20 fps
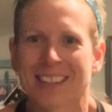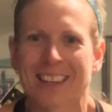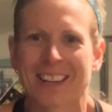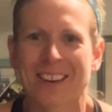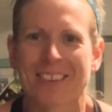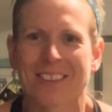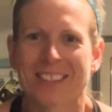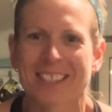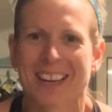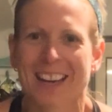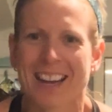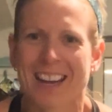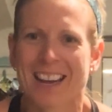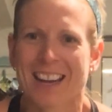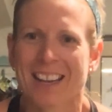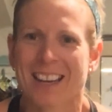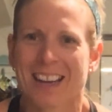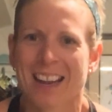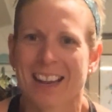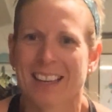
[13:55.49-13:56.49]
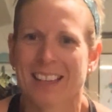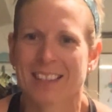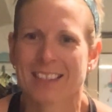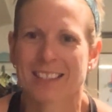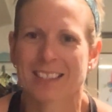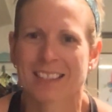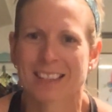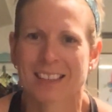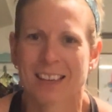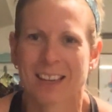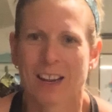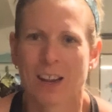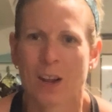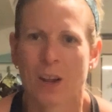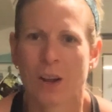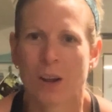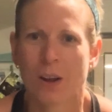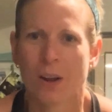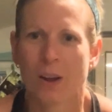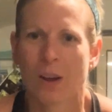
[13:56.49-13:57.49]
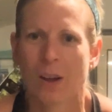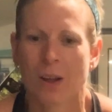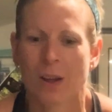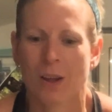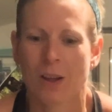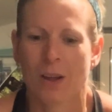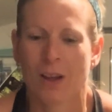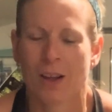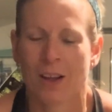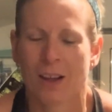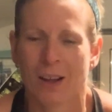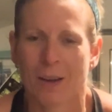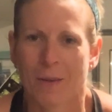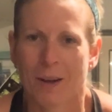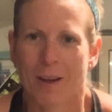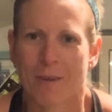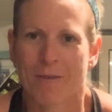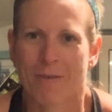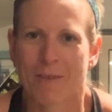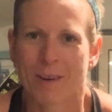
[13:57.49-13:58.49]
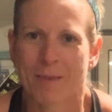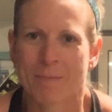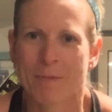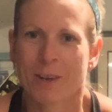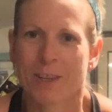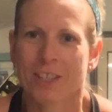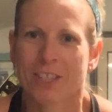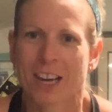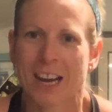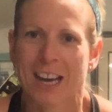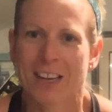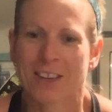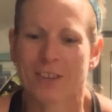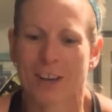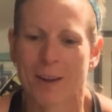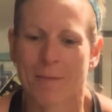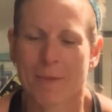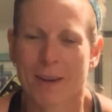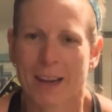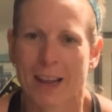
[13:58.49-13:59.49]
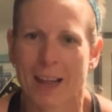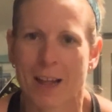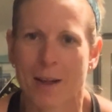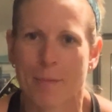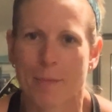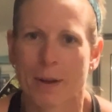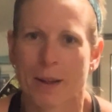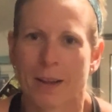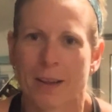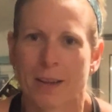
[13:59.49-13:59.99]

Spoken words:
I know it's getting intense. We have 1 more change coming up.